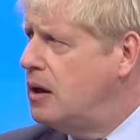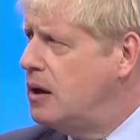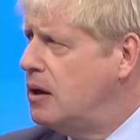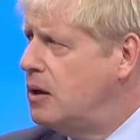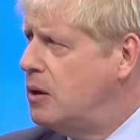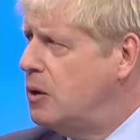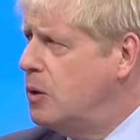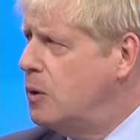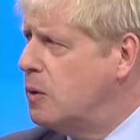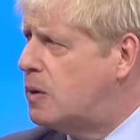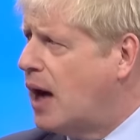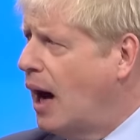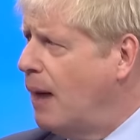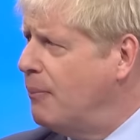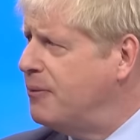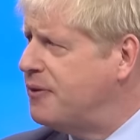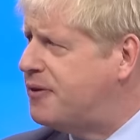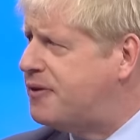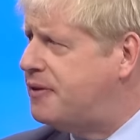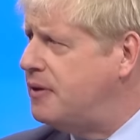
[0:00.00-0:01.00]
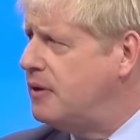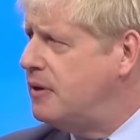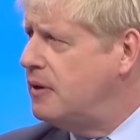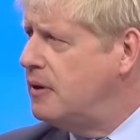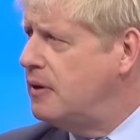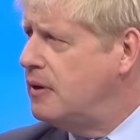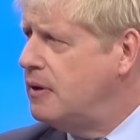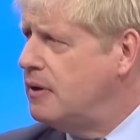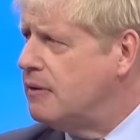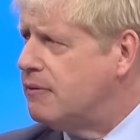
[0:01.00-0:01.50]
who comes
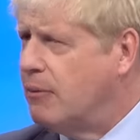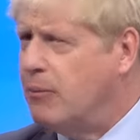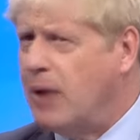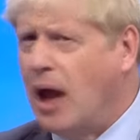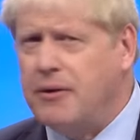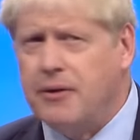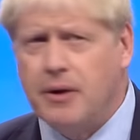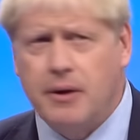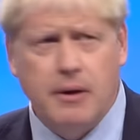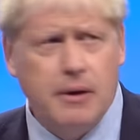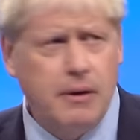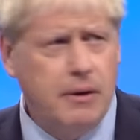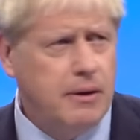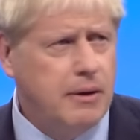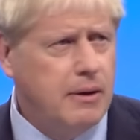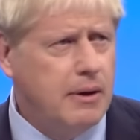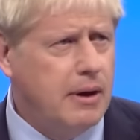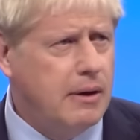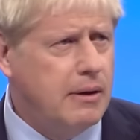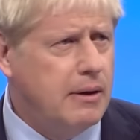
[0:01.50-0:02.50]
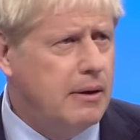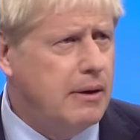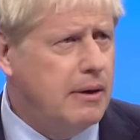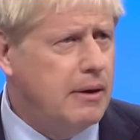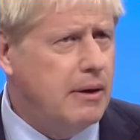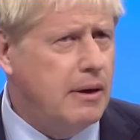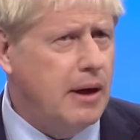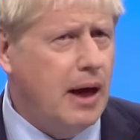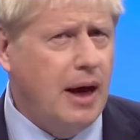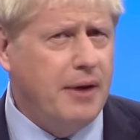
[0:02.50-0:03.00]
from London?
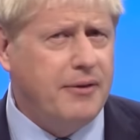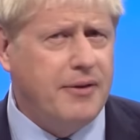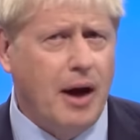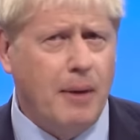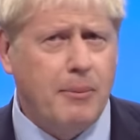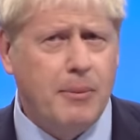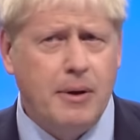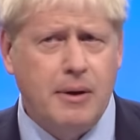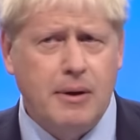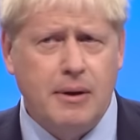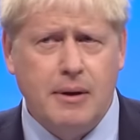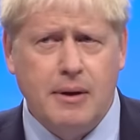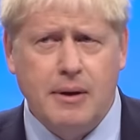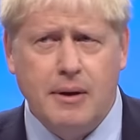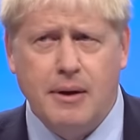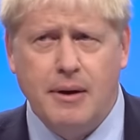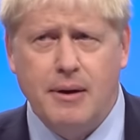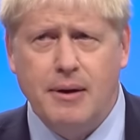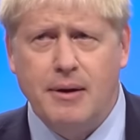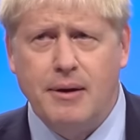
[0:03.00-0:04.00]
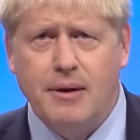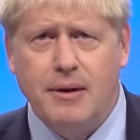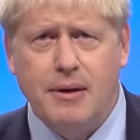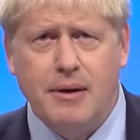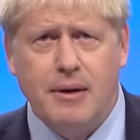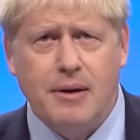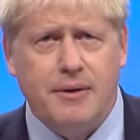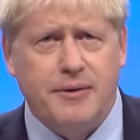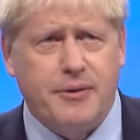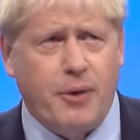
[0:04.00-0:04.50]
Hands up.
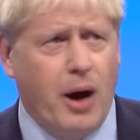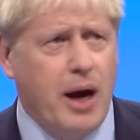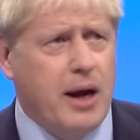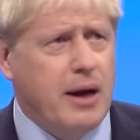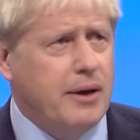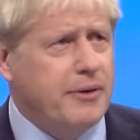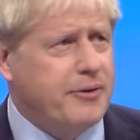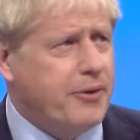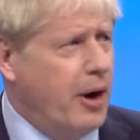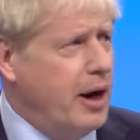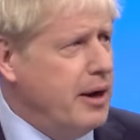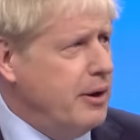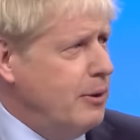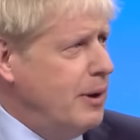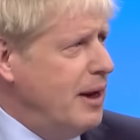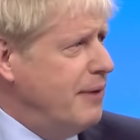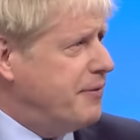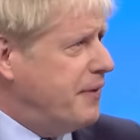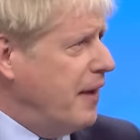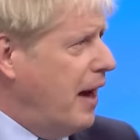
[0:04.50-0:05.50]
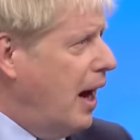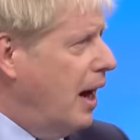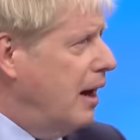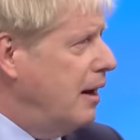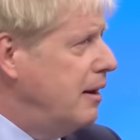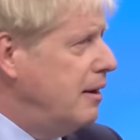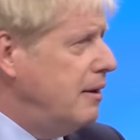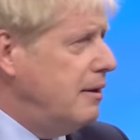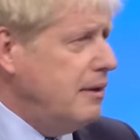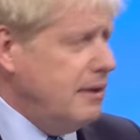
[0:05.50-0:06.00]
It's all right, it's all right, who lives there?
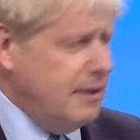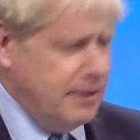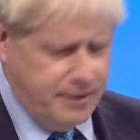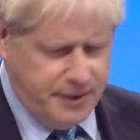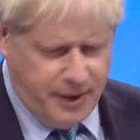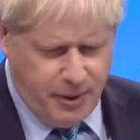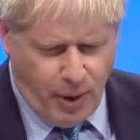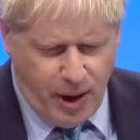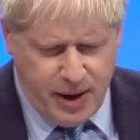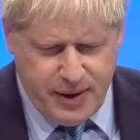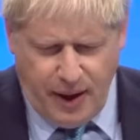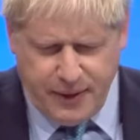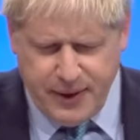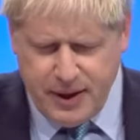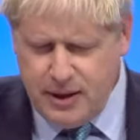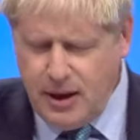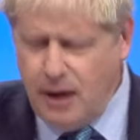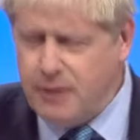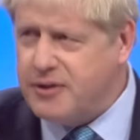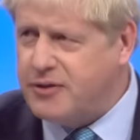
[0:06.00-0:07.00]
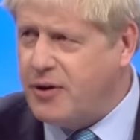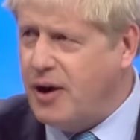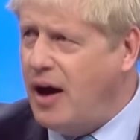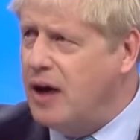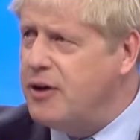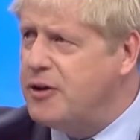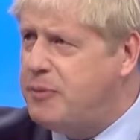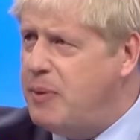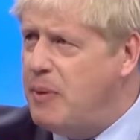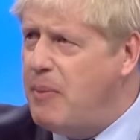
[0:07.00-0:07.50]
Don't worry, nothing, no disgrace. I
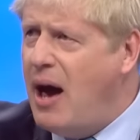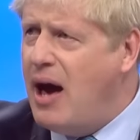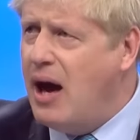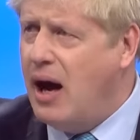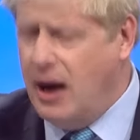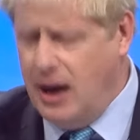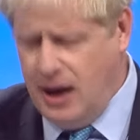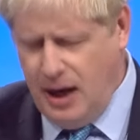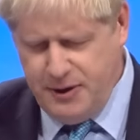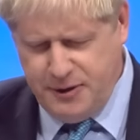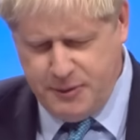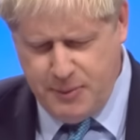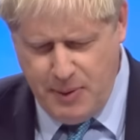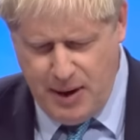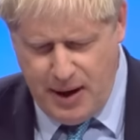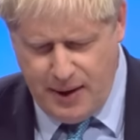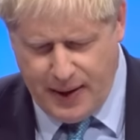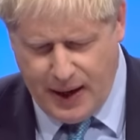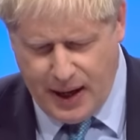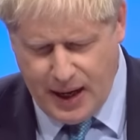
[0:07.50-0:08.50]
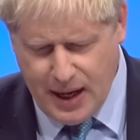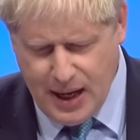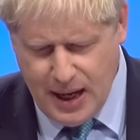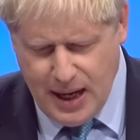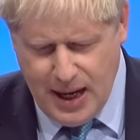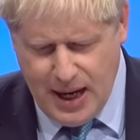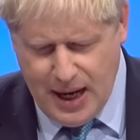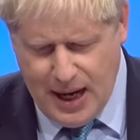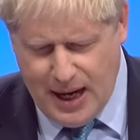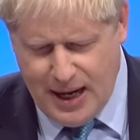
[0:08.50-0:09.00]
used to be mayor, I used to be mayor there.
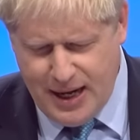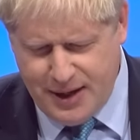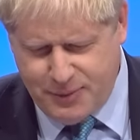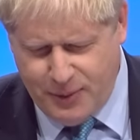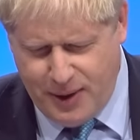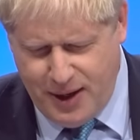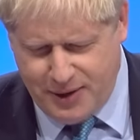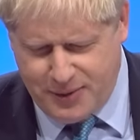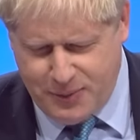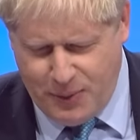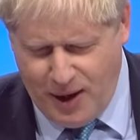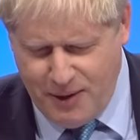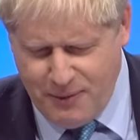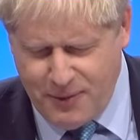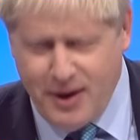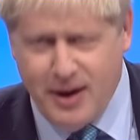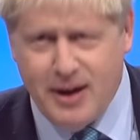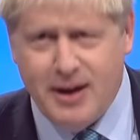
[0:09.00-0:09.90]
Uh, it's, it's one of the